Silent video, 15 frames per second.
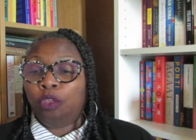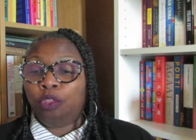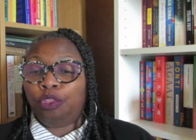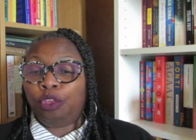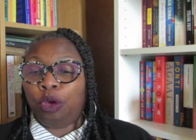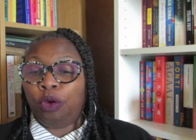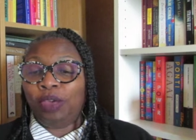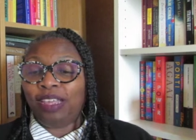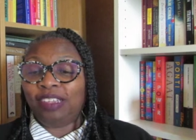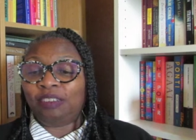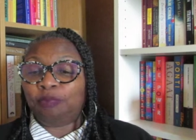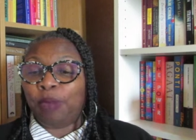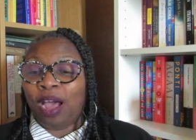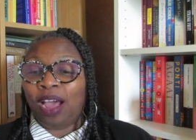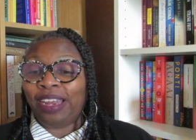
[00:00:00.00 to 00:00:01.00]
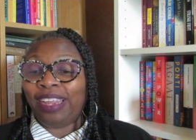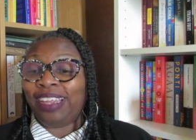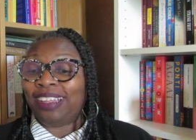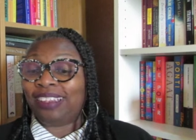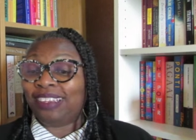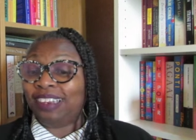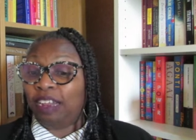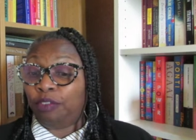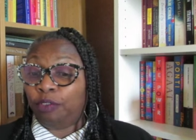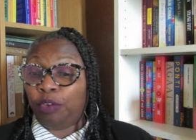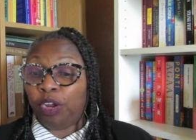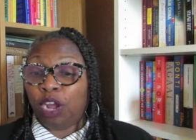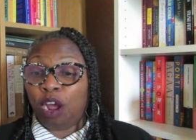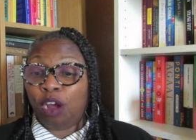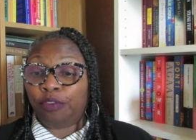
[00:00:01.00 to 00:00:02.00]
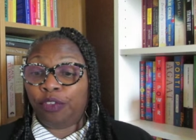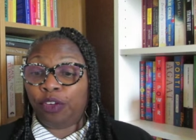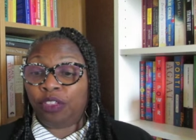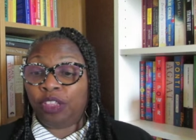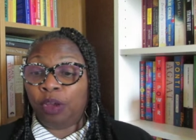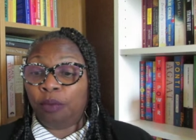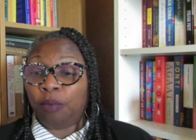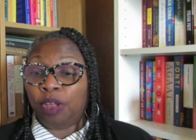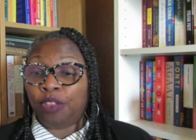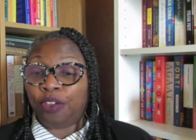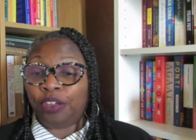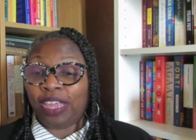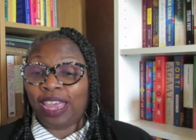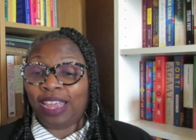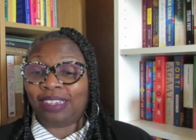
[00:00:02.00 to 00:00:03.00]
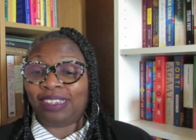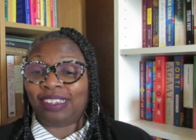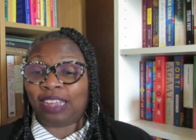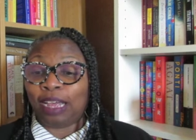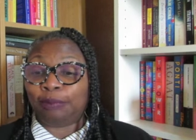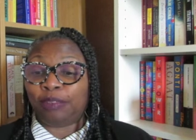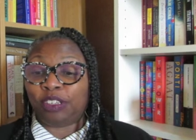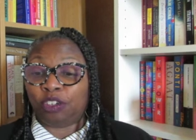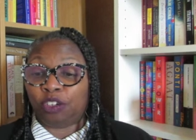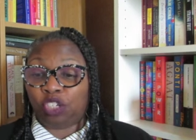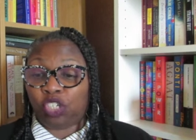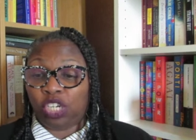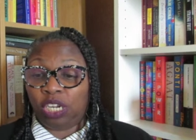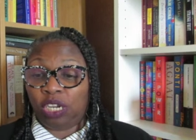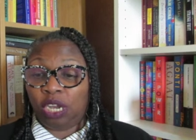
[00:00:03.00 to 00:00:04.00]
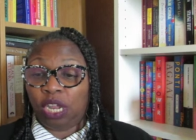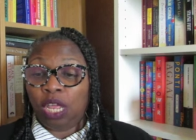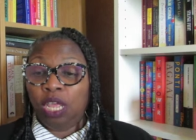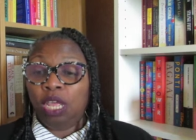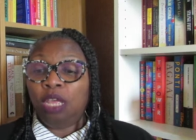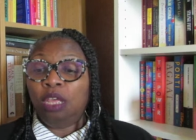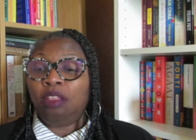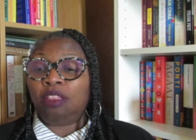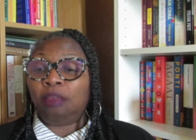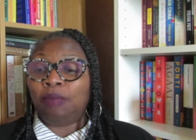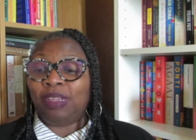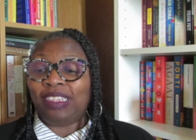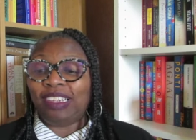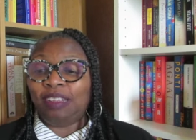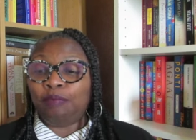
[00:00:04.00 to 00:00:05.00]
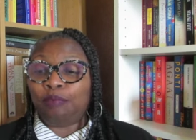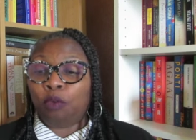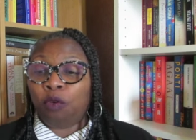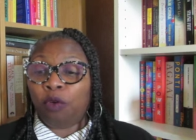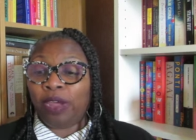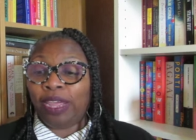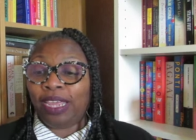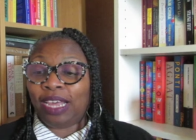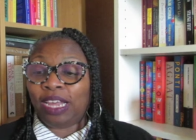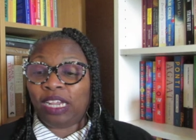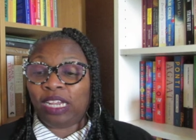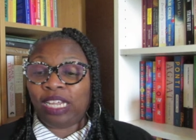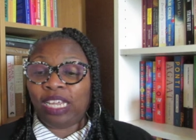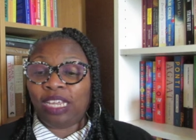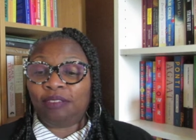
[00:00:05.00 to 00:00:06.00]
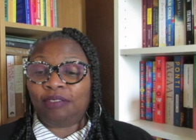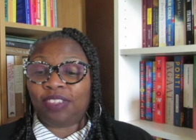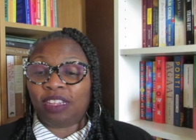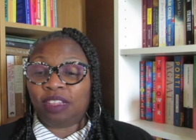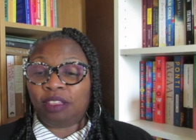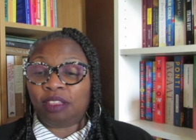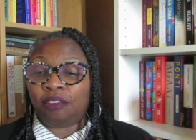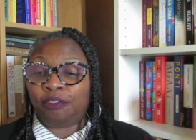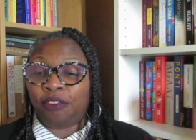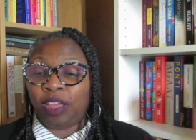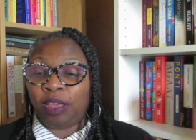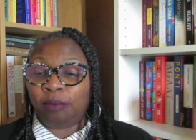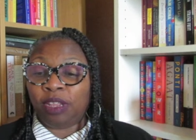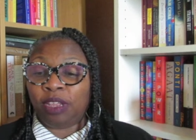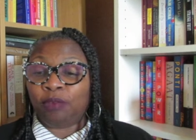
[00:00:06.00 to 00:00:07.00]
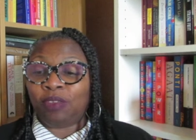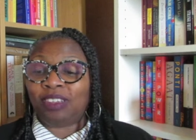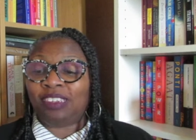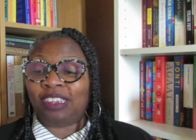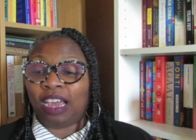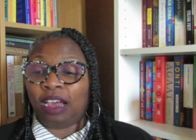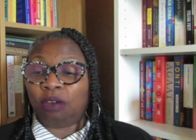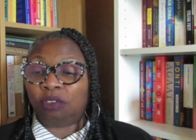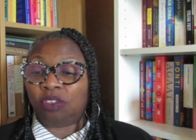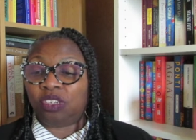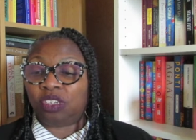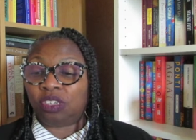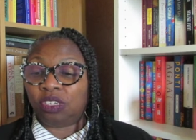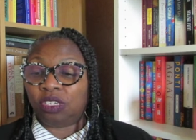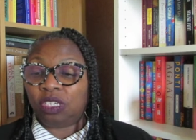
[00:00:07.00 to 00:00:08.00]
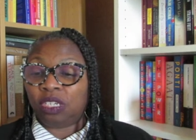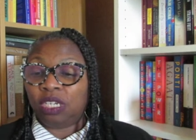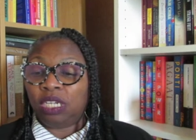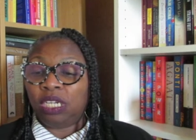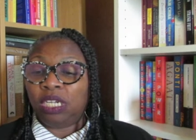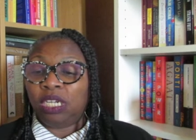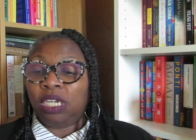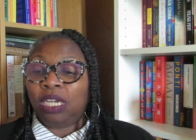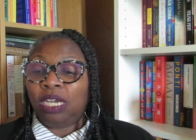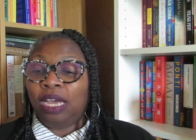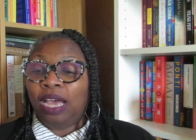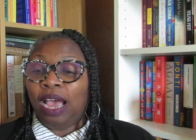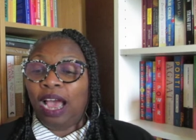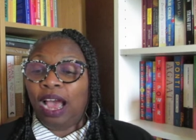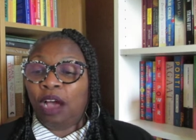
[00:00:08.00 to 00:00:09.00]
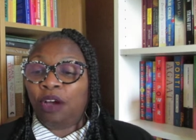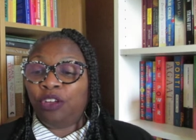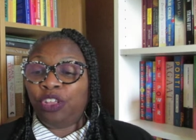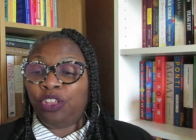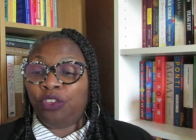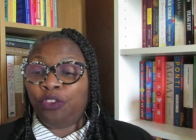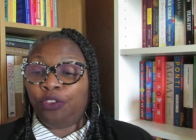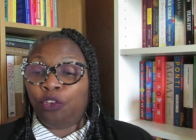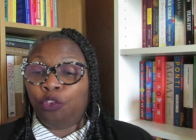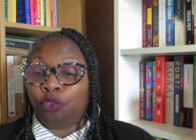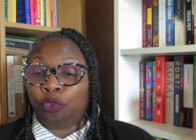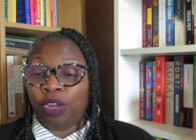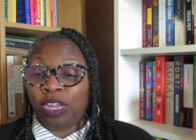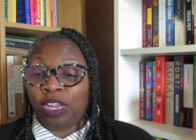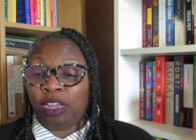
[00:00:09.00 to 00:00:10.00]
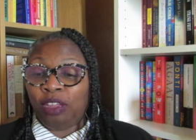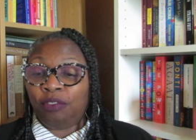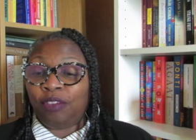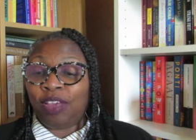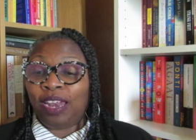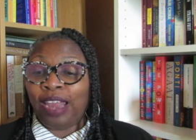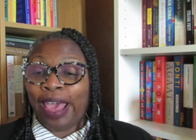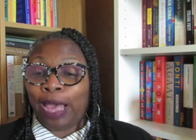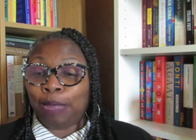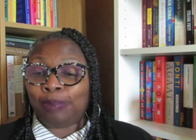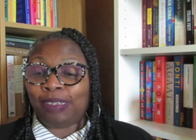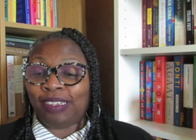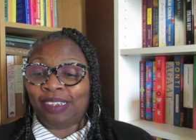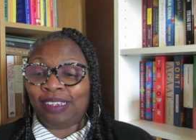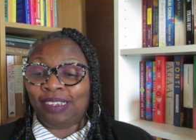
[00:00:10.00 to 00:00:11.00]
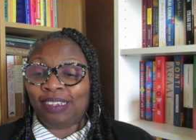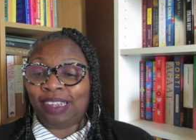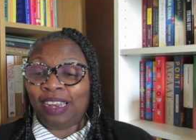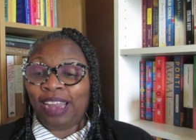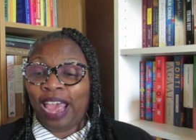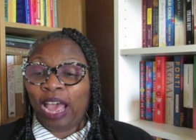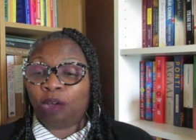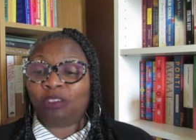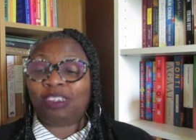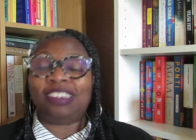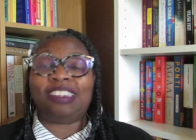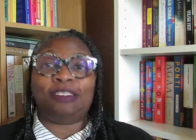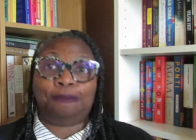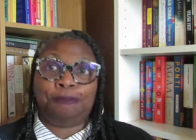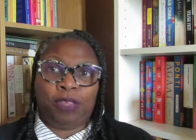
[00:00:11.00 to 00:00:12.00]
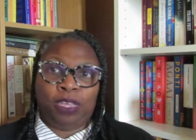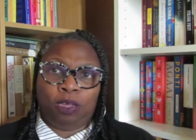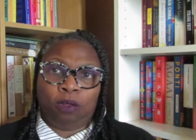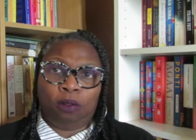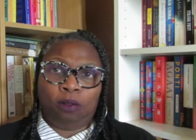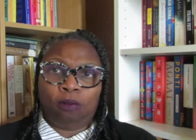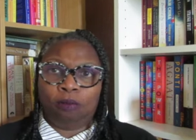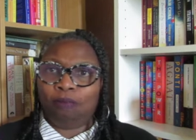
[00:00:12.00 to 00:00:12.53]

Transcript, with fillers: Though his body is never recovered, their mother can't stop searching. The missing boy cleaves the family with doubt. How do you grieve an absence and how does it feel?